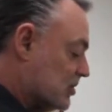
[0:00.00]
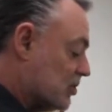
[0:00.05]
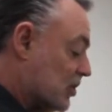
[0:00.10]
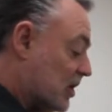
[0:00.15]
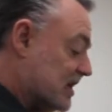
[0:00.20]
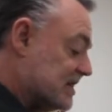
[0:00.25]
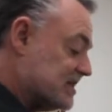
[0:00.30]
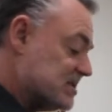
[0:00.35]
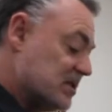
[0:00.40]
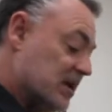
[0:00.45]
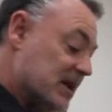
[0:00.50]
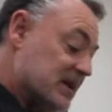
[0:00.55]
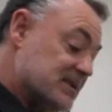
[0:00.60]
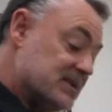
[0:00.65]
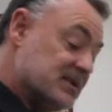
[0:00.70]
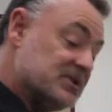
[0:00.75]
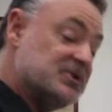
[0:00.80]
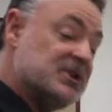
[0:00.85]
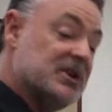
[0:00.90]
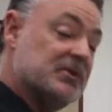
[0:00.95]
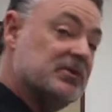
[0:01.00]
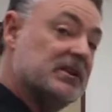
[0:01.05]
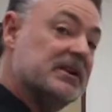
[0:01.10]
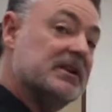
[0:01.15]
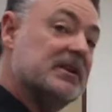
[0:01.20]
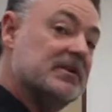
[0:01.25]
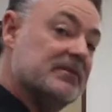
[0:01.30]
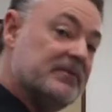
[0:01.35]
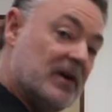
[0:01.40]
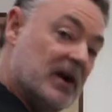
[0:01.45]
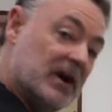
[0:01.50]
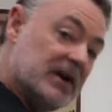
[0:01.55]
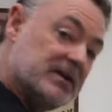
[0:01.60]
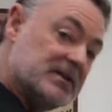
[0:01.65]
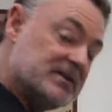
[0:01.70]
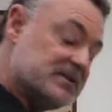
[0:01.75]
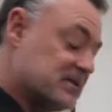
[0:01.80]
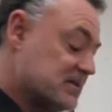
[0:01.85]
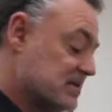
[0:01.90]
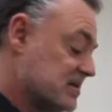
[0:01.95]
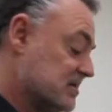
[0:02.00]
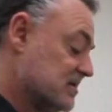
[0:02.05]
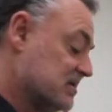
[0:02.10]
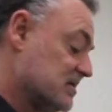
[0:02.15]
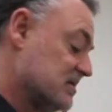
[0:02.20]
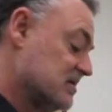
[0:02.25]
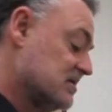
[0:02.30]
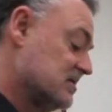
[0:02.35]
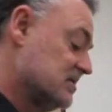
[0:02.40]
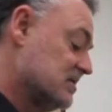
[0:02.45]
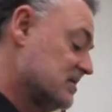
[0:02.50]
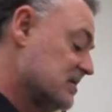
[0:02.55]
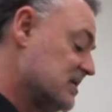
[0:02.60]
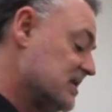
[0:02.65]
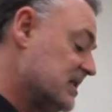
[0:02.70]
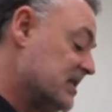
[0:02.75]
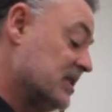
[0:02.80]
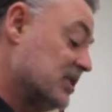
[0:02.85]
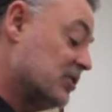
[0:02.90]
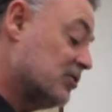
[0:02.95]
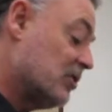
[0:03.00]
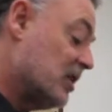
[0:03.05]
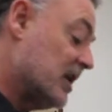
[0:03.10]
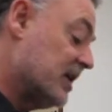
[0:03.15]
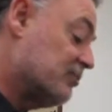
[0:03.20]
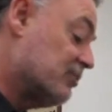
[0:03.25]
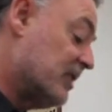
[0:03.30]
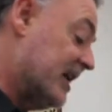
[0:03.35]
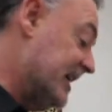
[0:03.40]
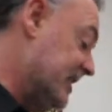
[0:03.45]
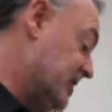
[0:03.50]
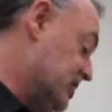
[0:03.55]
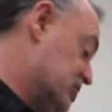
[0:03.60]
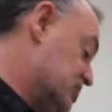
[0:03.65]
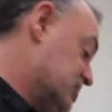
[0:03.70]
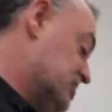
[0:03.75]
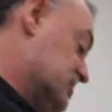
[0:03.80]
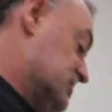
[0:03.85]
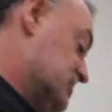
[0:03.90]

grind size is generally the finest in the grind range.